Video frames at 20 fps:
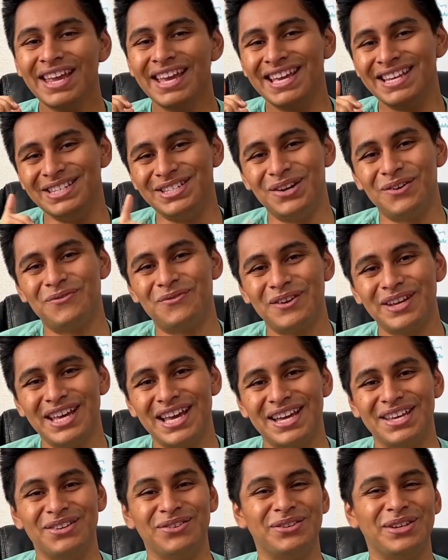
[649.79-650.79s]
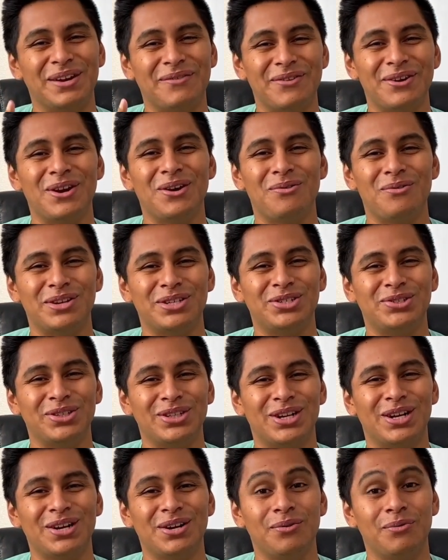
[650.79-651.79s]
And don't forget, you'll never know what you
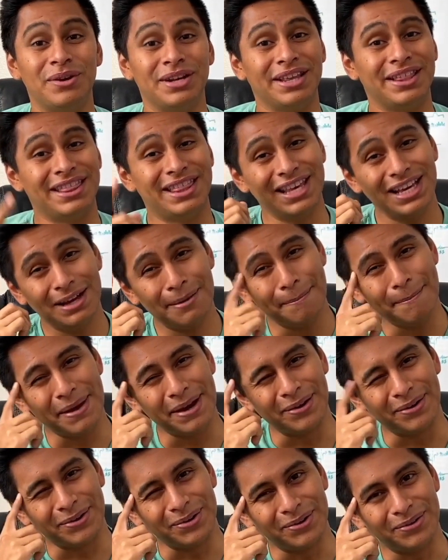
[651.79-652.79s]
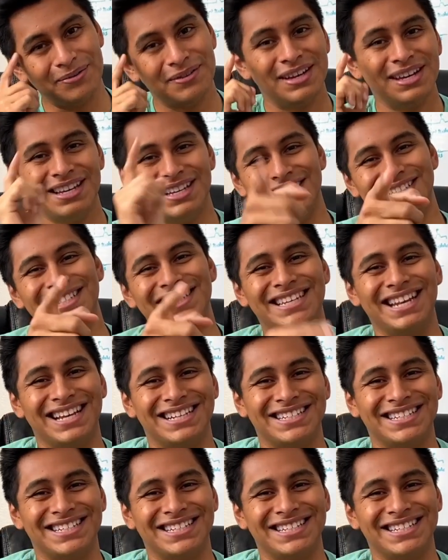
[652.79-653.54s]
learn when you think medical. See you next